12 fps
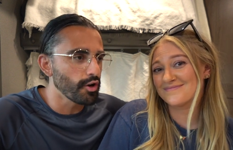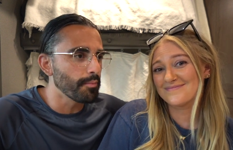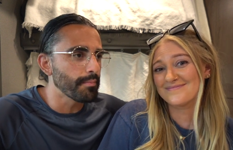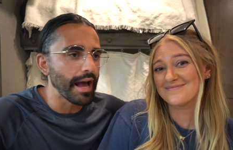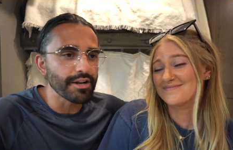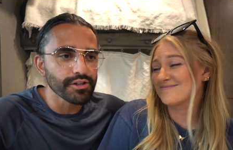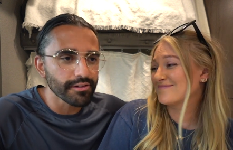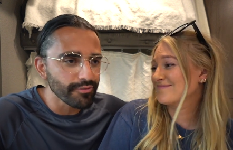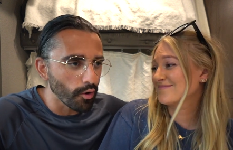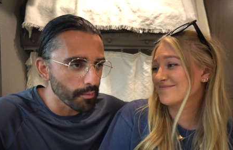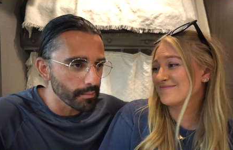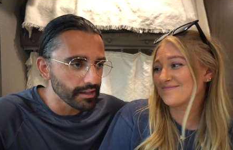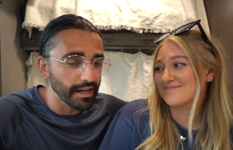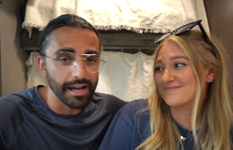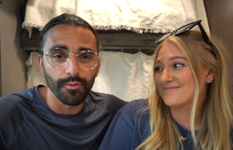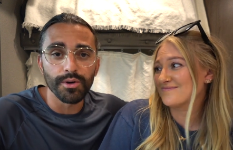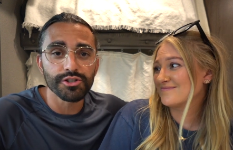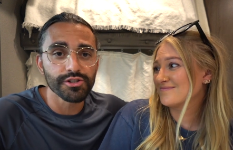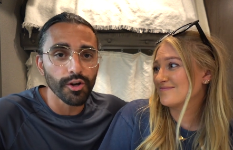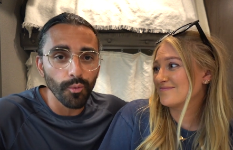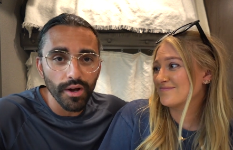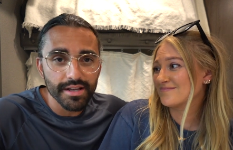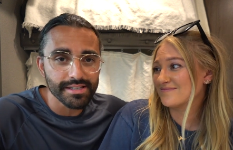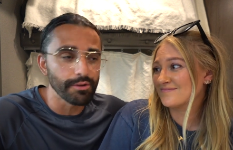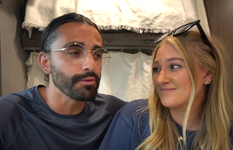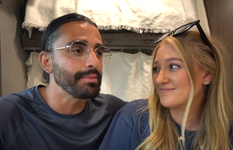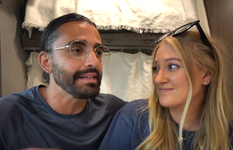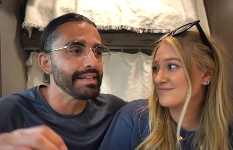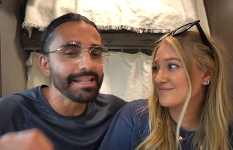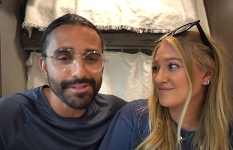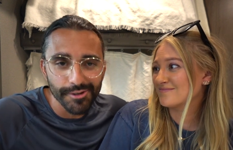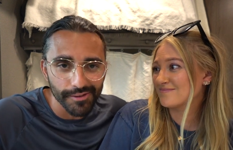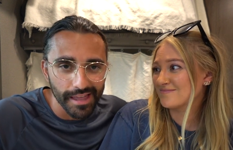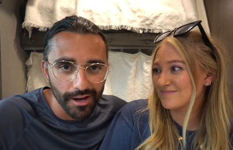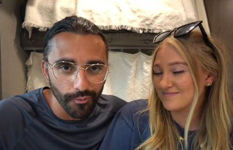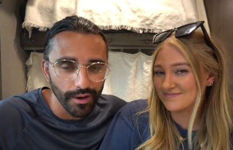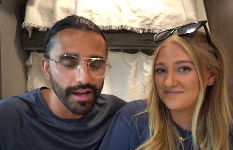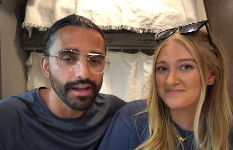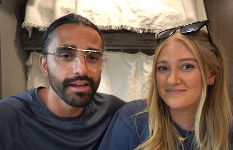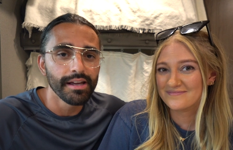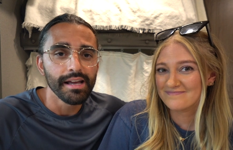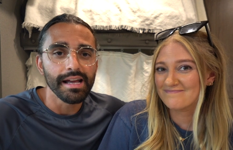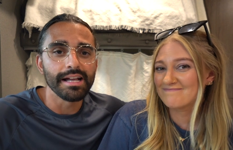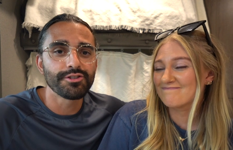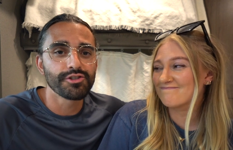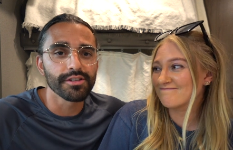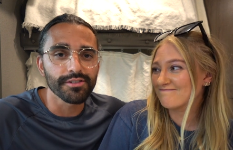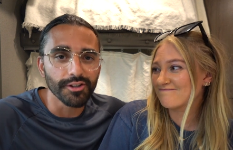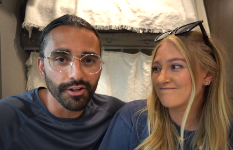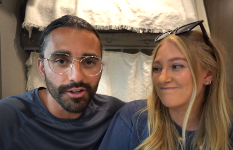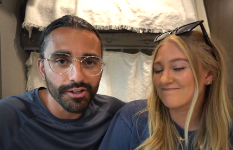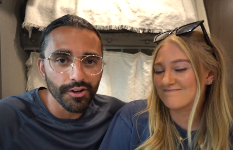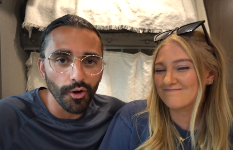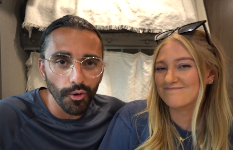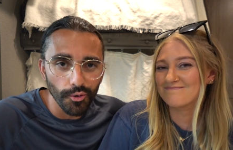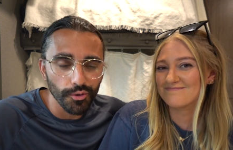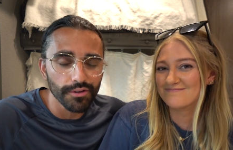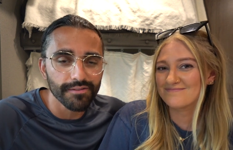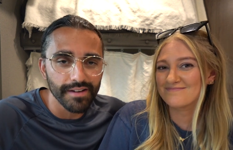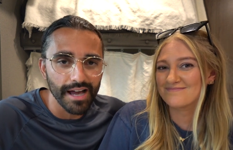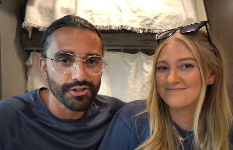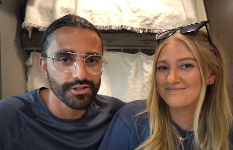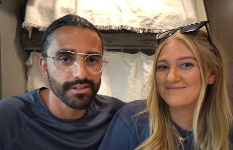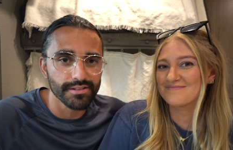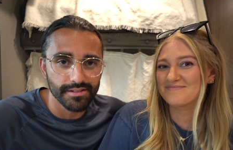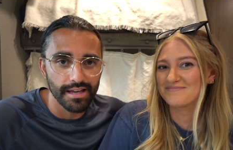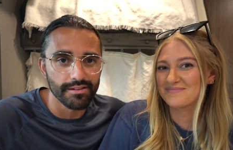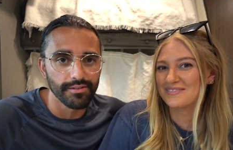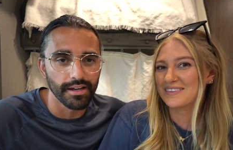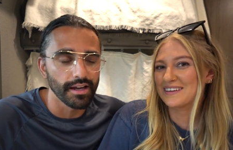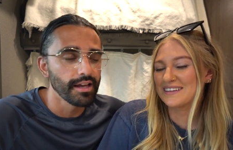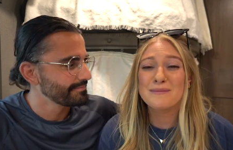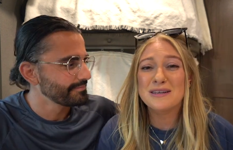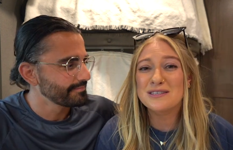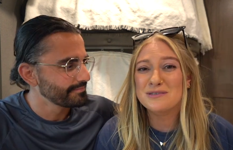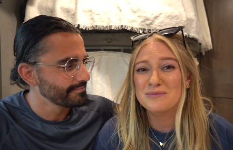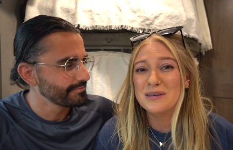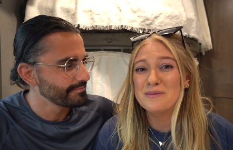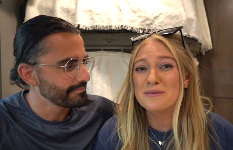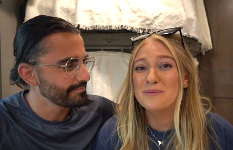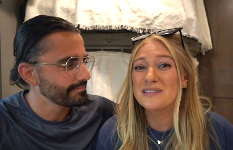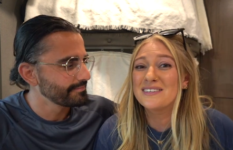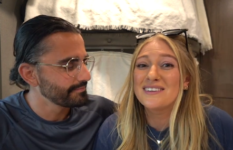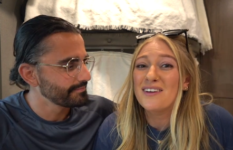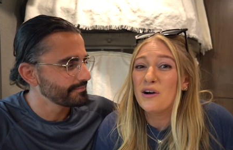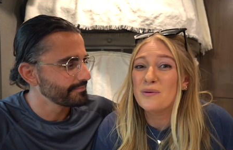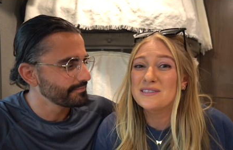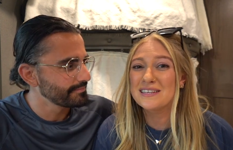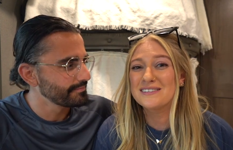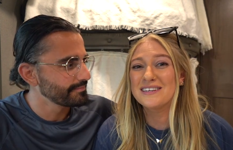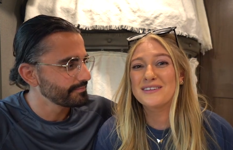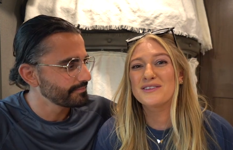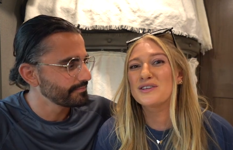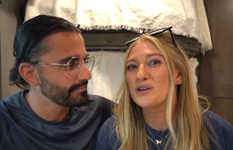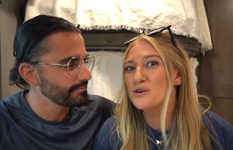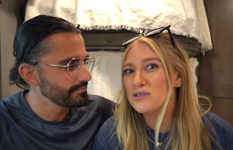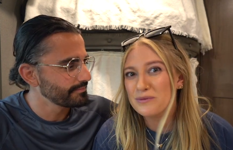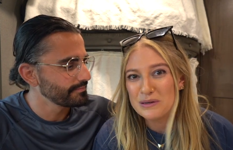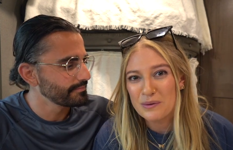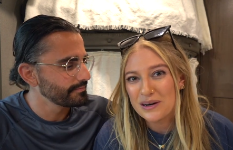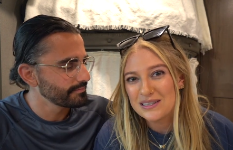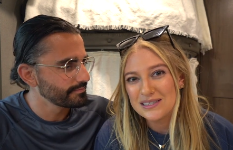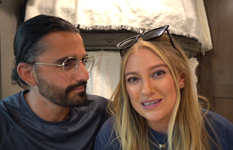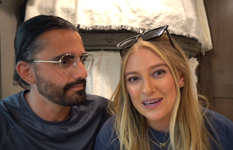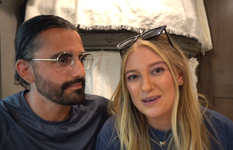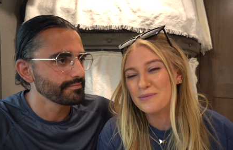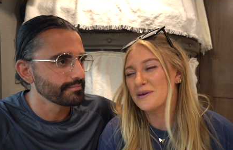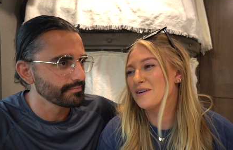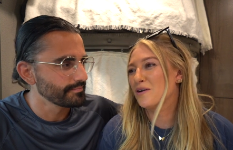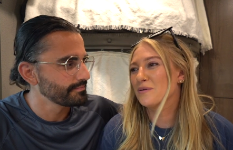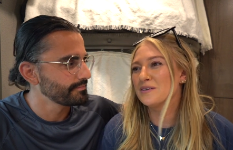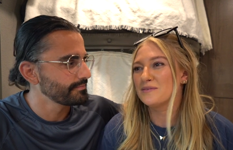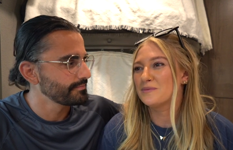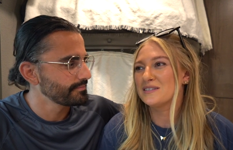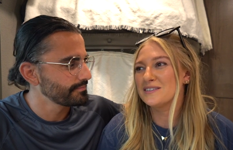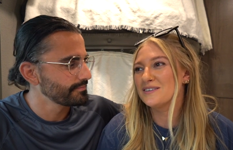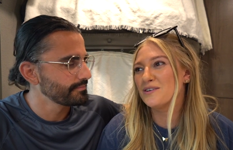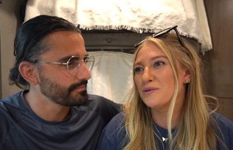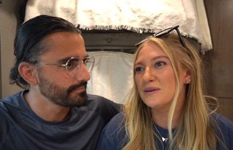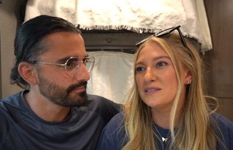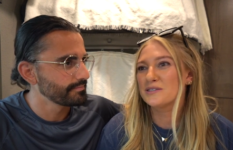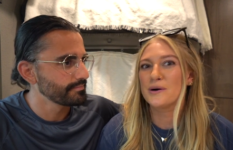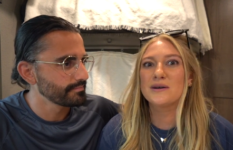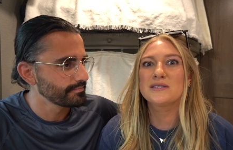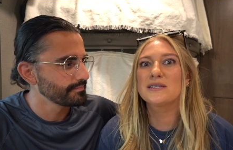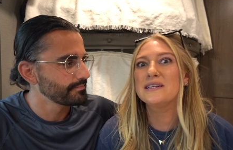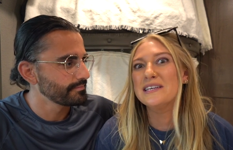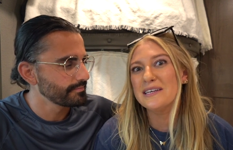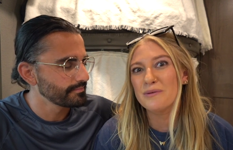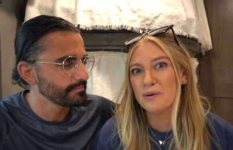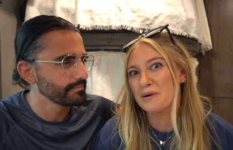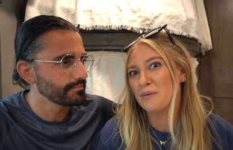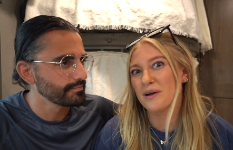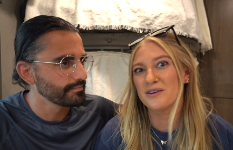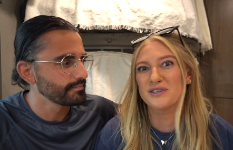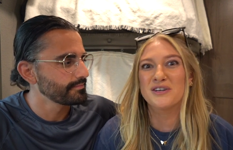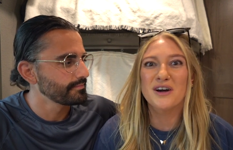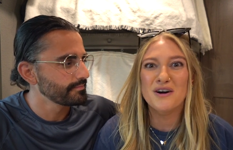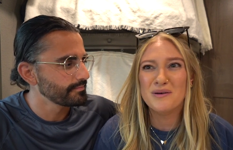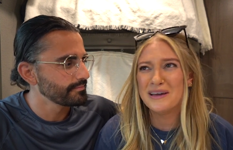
Speaker 1: no magic formula. I wish there was. It would be easier that way. It's just good old fashioned saving.
Speaker 2: That means maybe we didn't always get to get the clothes that we wanted to get. We always we didn't always go out to eat where we wanted to go,